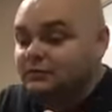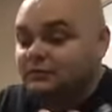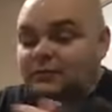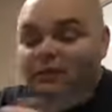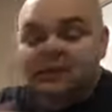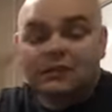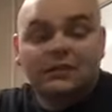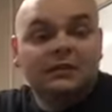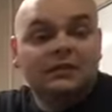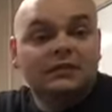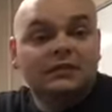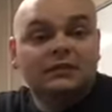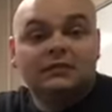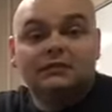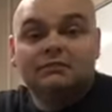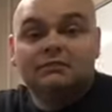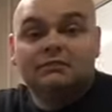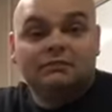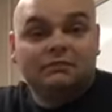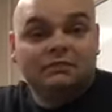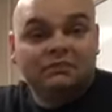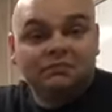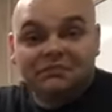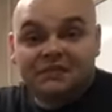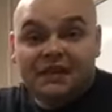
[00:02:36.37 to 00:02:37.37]
because
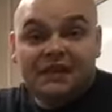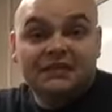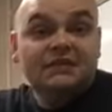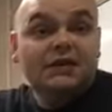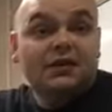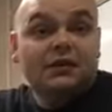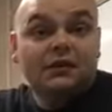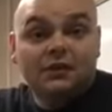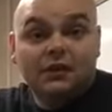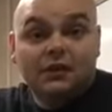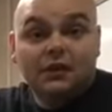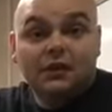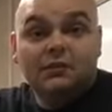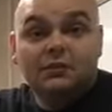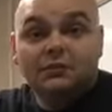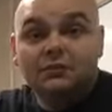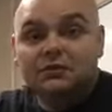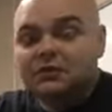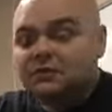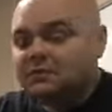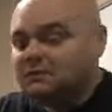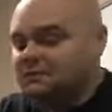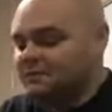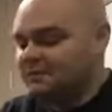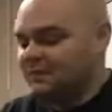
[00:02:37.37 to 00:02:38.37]
that's how it goes.
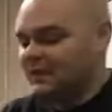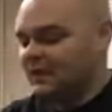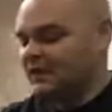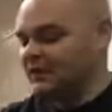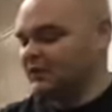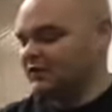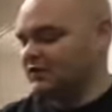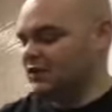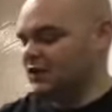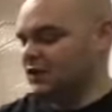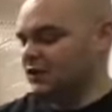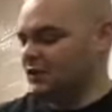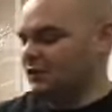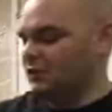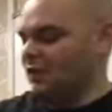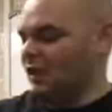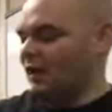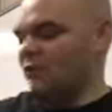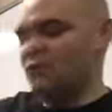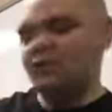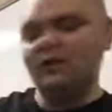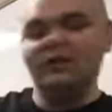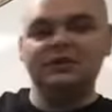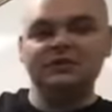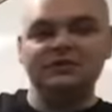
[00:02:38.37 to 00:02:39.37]
So I
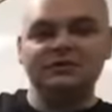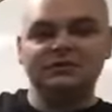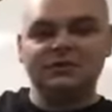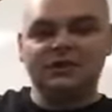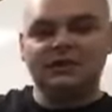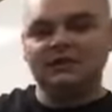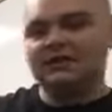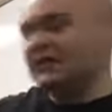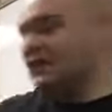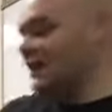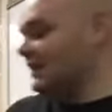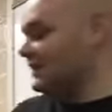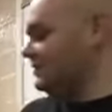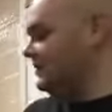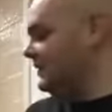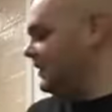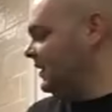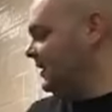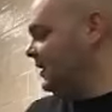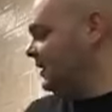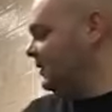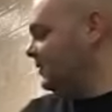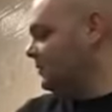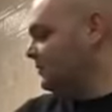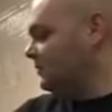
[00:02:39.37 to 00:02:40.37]
wanted to start today's
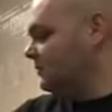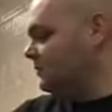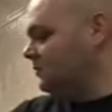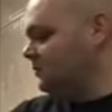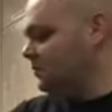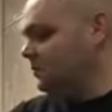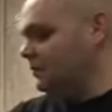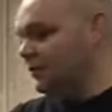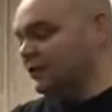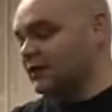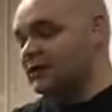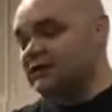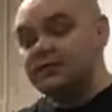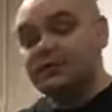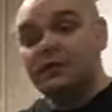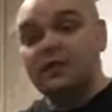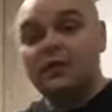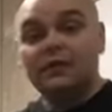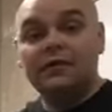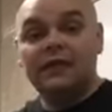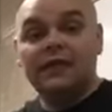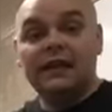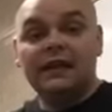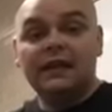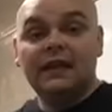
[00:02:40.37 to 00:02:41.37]
video, first of all,
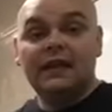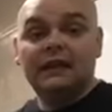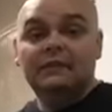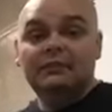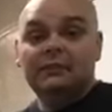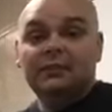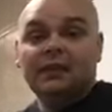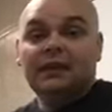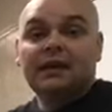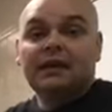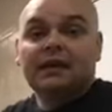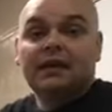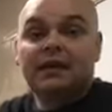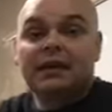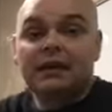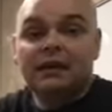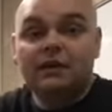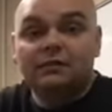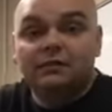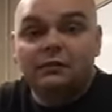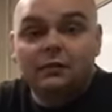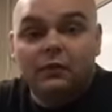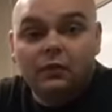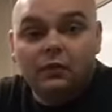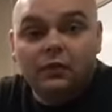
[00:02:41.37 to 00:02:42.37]
thanking everybody again
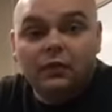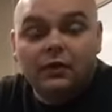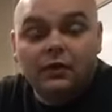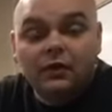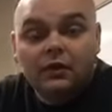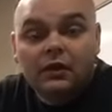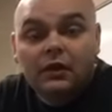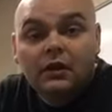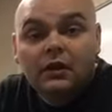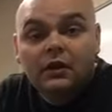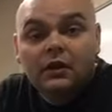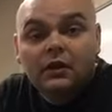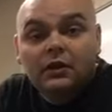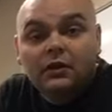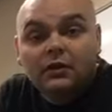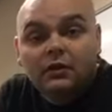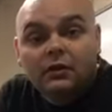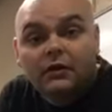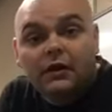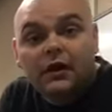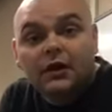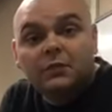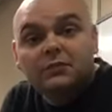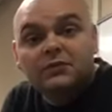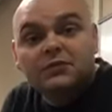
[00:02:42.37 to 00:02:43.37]
for your
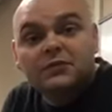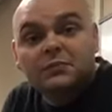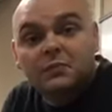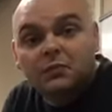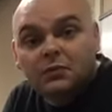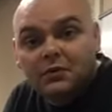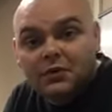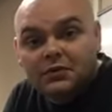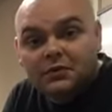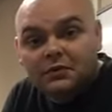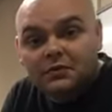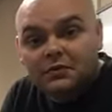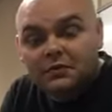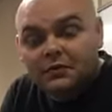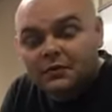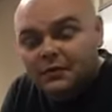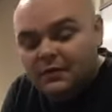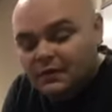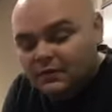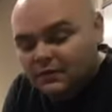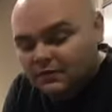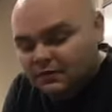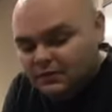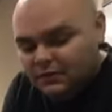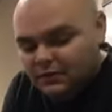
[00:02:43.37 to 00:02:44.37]
incredible support
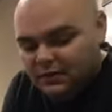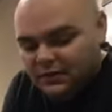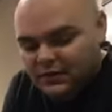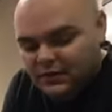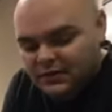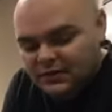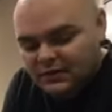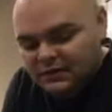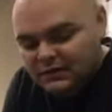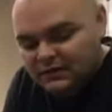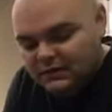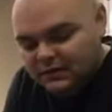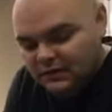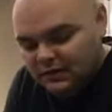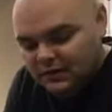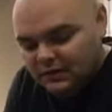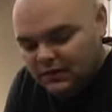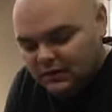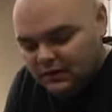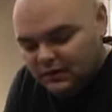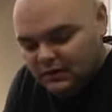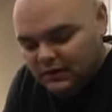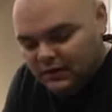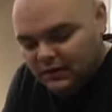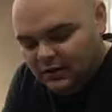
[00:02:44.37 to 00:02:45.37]
during these
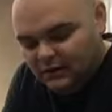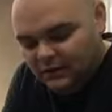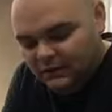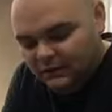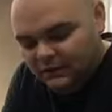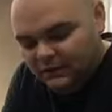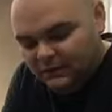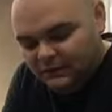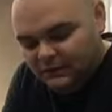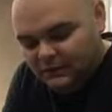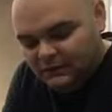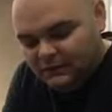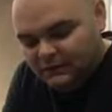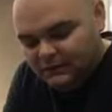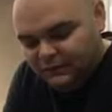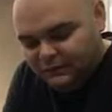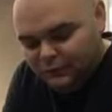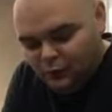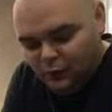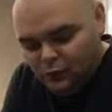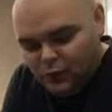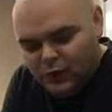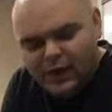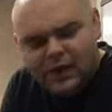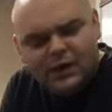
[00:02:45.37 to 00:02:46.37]

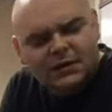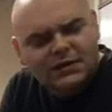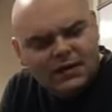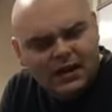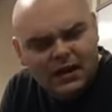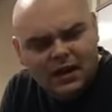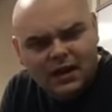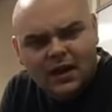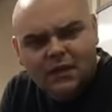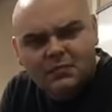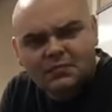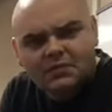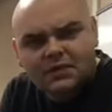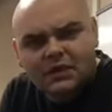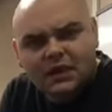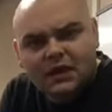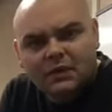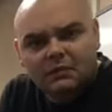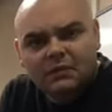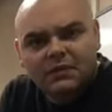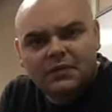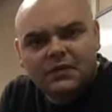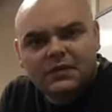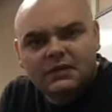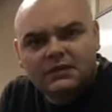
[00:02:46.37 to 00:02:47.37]
weird times and
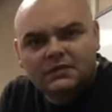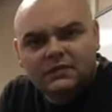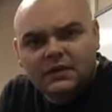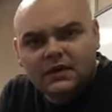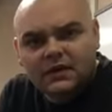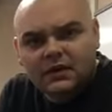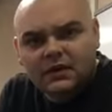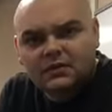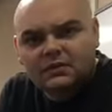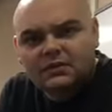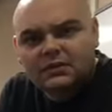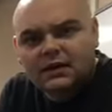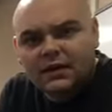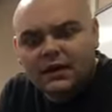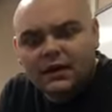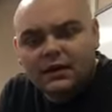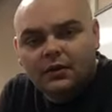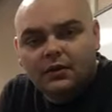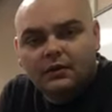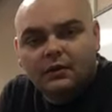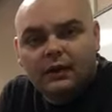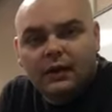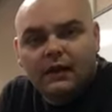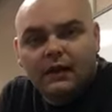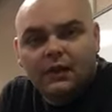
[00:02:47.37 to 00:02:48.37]
with these videos. I
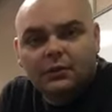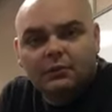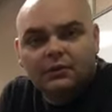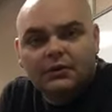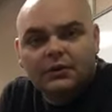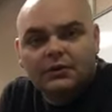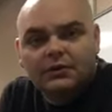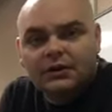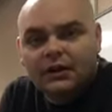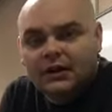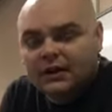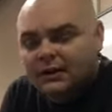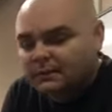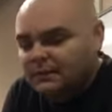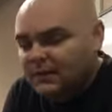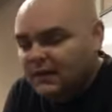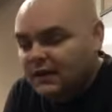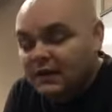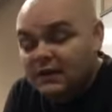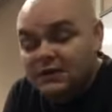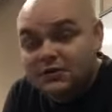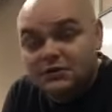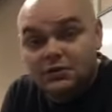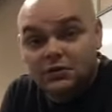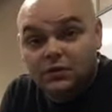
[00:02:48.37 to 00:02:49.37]
greatly appreciate it,
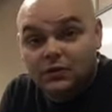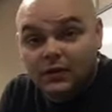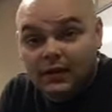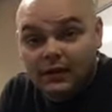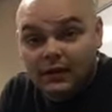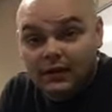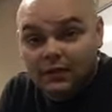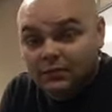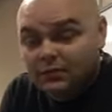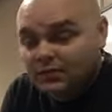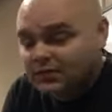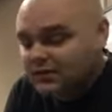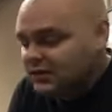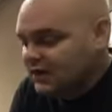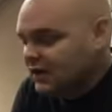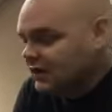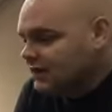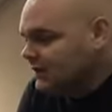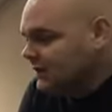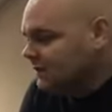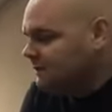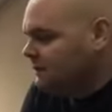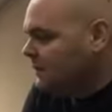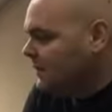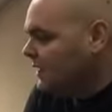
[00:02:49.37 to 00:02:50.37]
NSU greatly appreciates it.